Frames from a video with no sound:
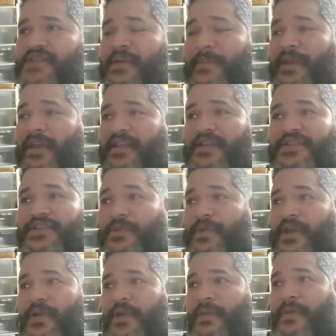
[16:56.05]
I mean, like, there's so
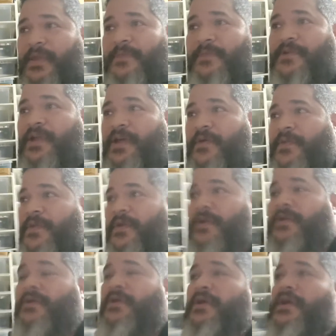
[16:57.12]
many great people out
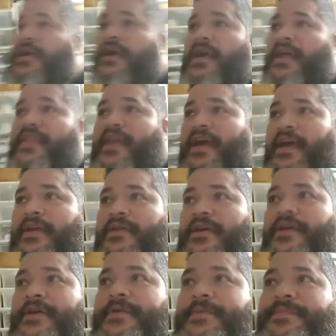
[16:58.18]
there that
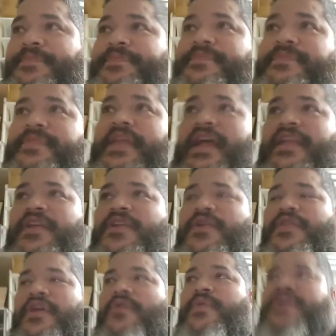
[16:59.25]

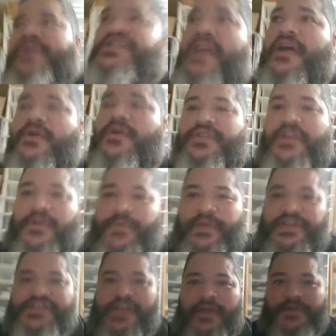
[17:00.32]
they'll reach out. They'll reach out